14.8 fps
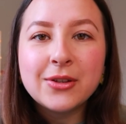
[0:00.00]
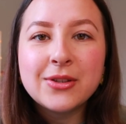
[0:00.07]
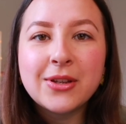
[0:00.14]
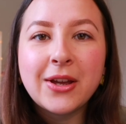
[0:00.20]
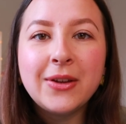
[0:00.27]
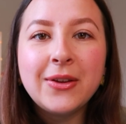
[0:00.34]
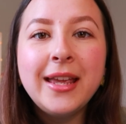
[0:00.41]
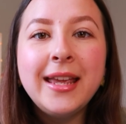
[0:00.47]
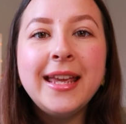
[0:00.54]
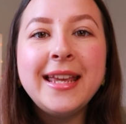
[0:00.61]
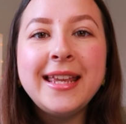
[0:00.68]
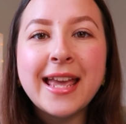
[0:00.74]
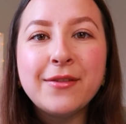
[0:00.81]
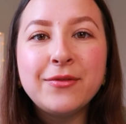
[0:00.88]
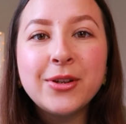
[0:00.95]
So
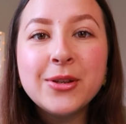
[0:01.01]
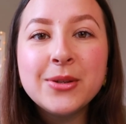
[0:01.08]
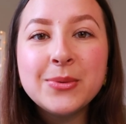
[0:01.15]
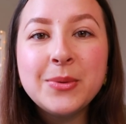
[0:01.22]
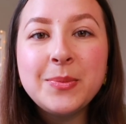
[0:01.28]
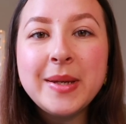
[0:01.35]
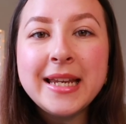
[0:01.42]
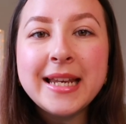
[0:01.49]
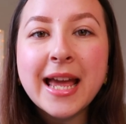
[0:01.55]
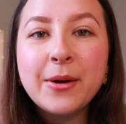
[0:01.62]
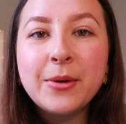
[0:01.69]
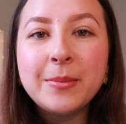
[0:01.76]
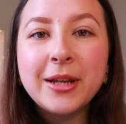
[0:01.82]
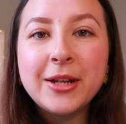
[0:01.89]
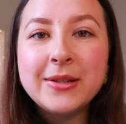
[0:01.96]
yeah, vlogs will be
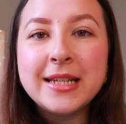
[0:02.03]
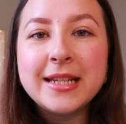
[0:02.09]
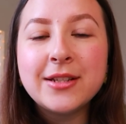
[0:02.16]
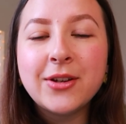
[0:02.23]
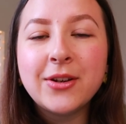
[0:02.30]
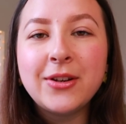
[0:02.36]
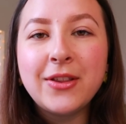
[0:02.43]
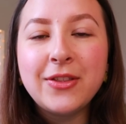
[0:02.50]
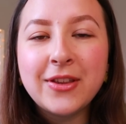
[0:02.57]
now uploaded on a